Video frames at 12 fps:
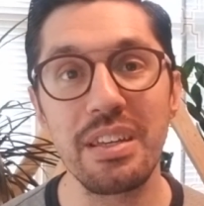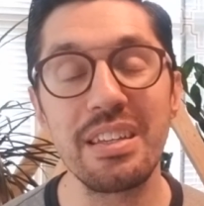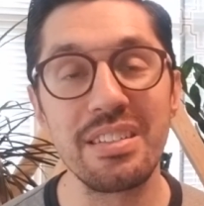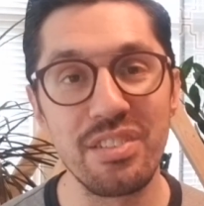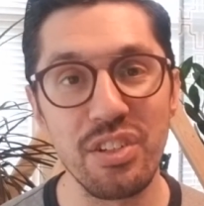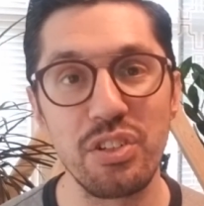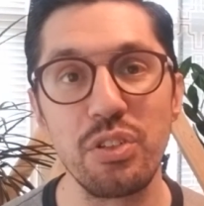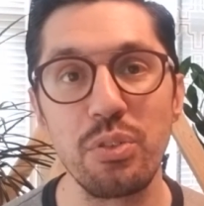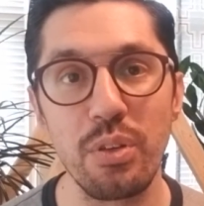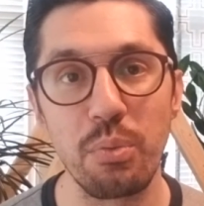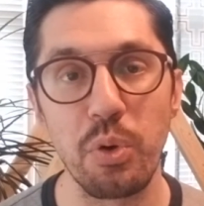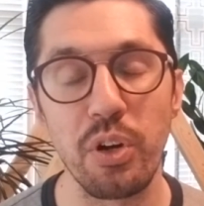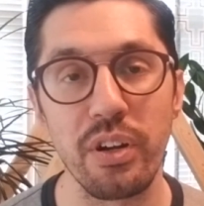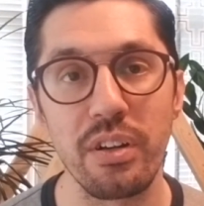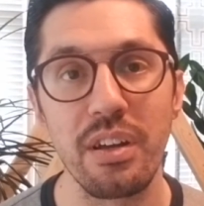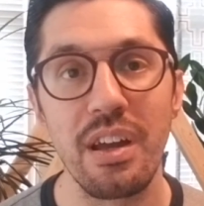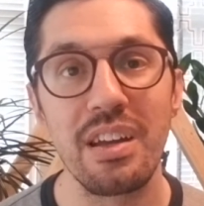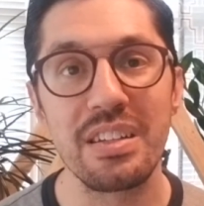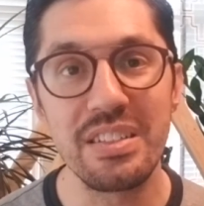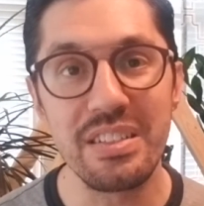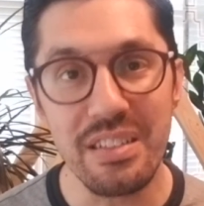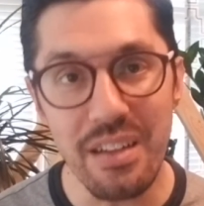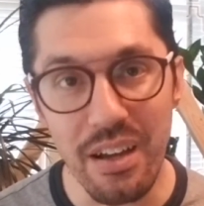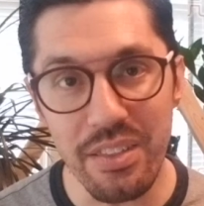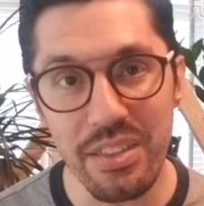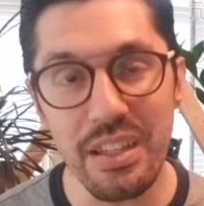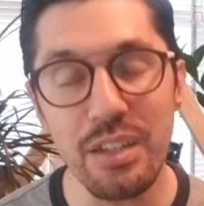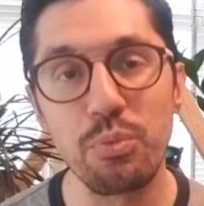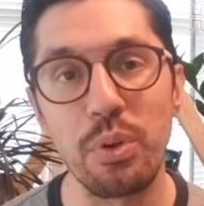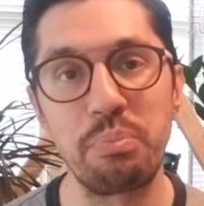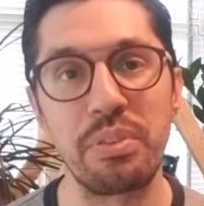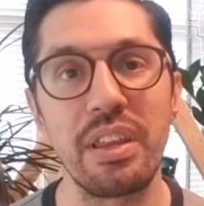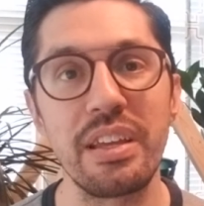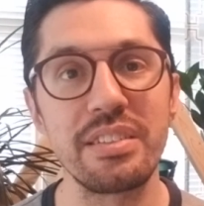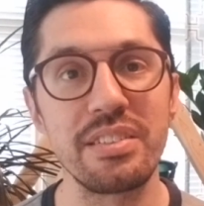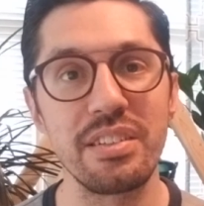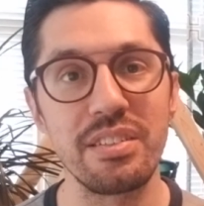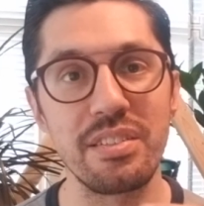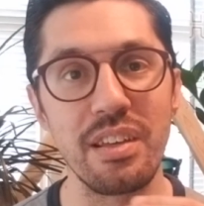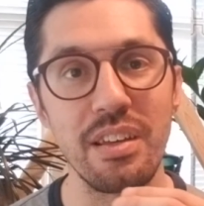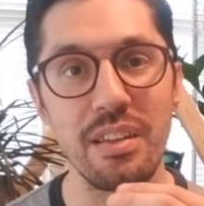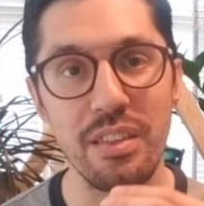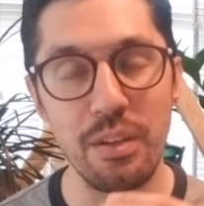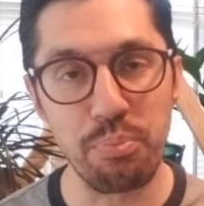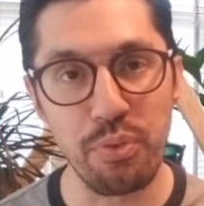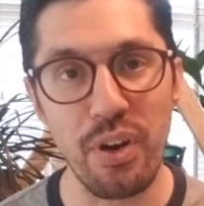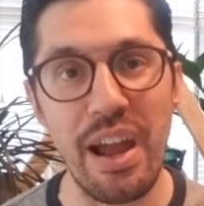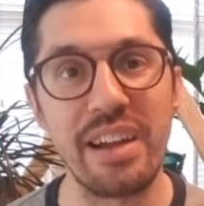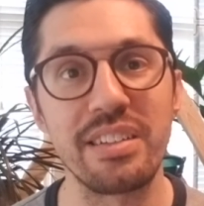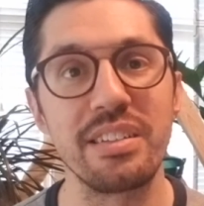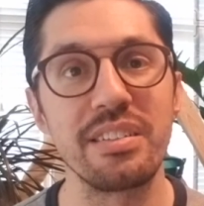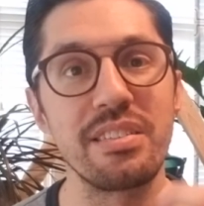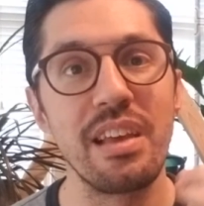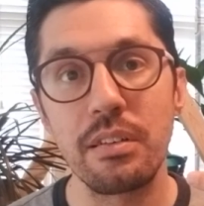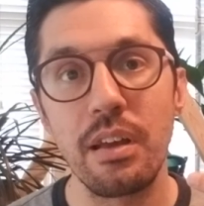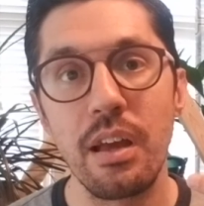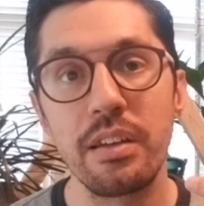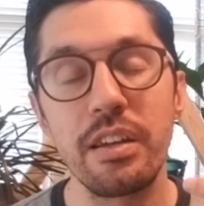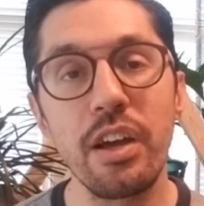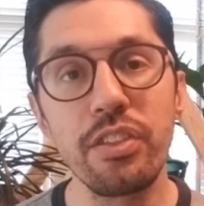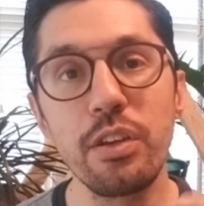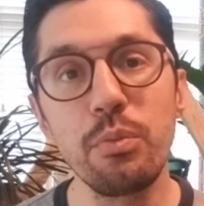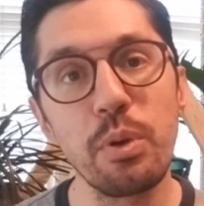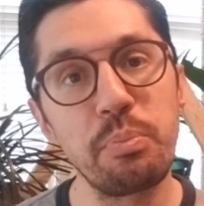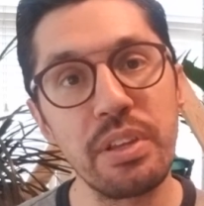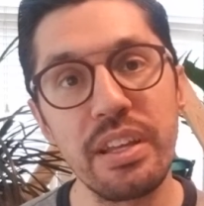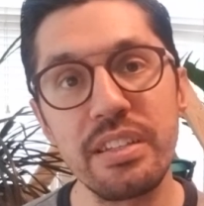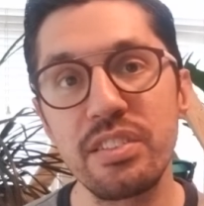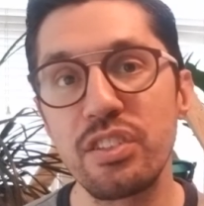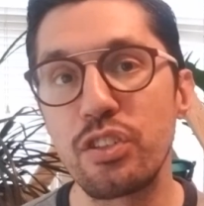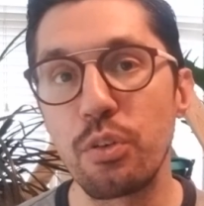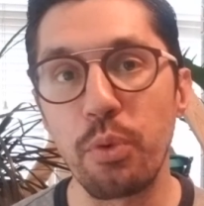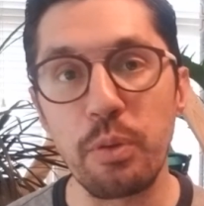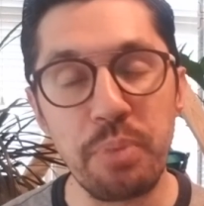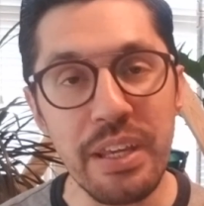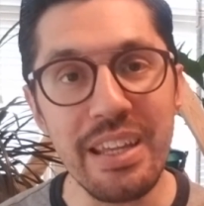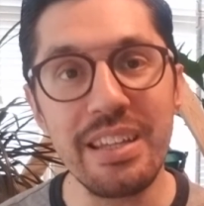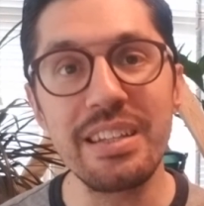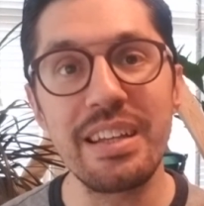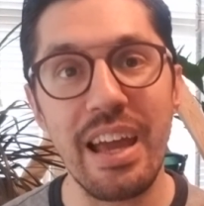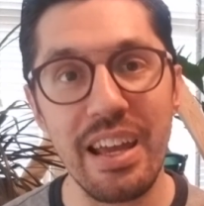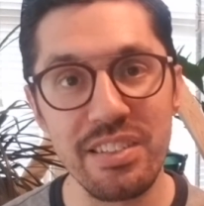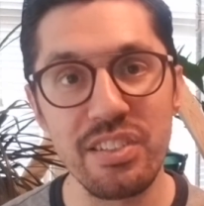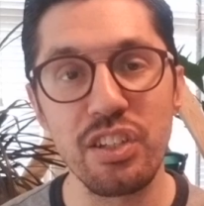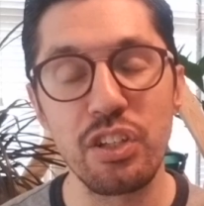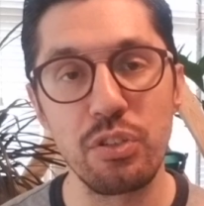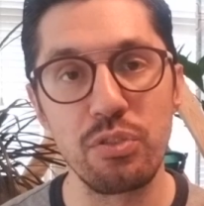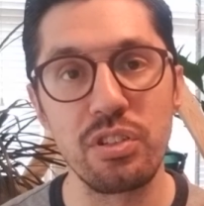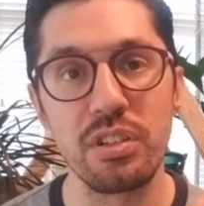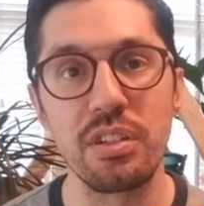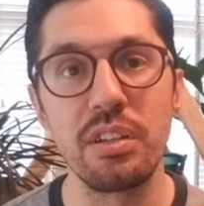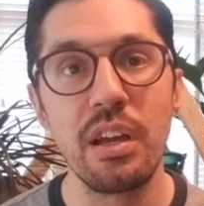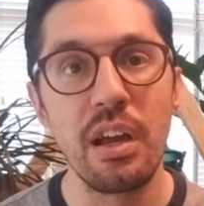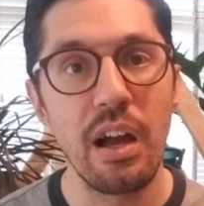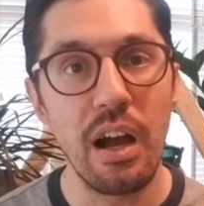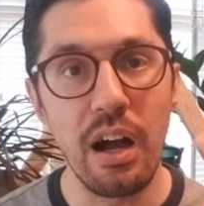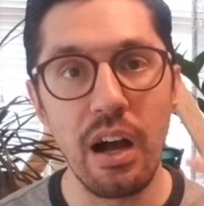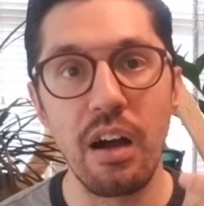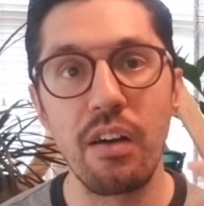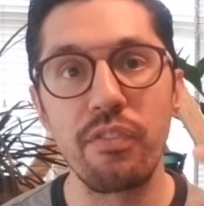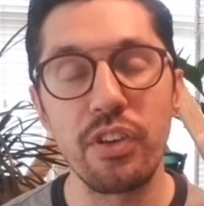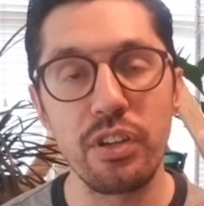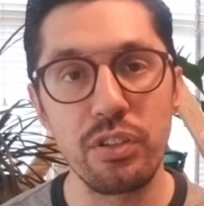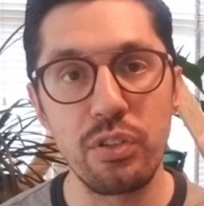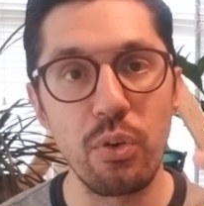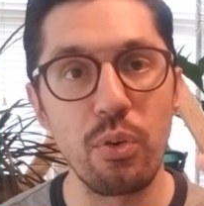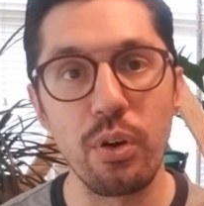is to do the work. Nothing replaces the practice. Nothing replaces the repeated execution of your